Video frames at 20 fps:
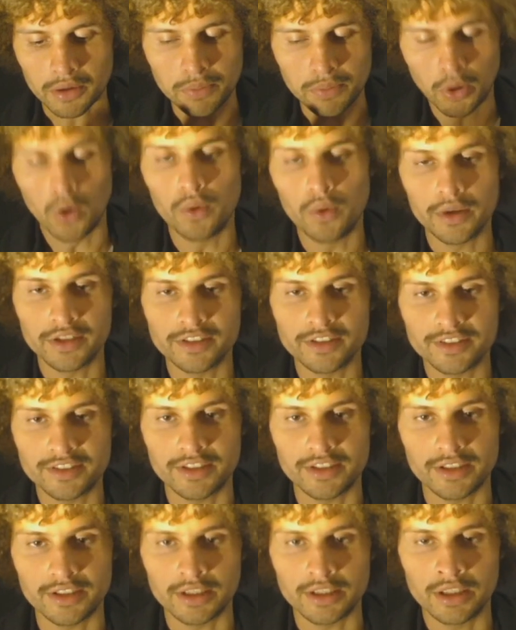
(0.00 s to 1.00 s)

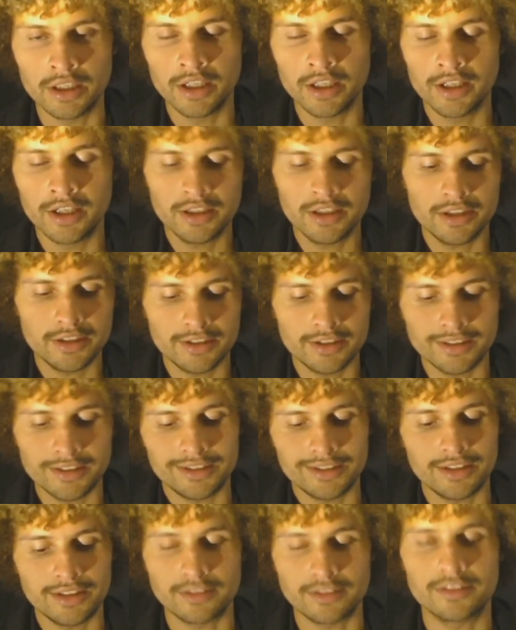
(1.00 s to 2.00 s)
potency
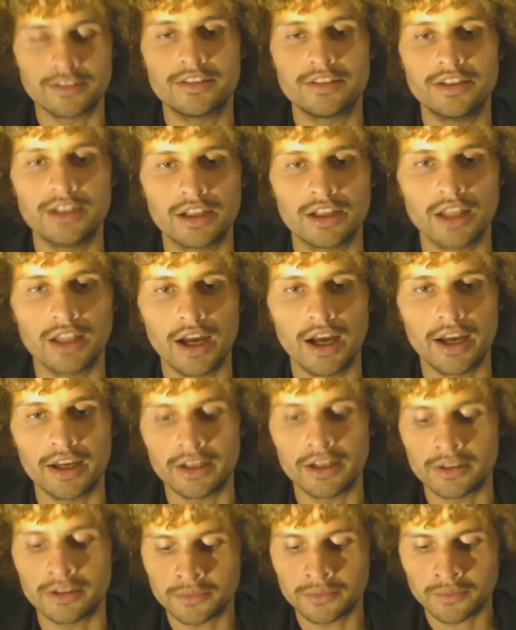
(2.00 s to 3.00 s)
doesn't
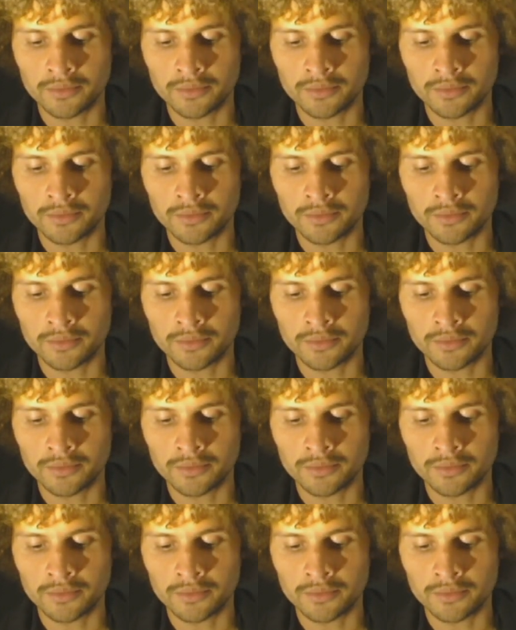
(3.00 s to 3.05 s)
decline.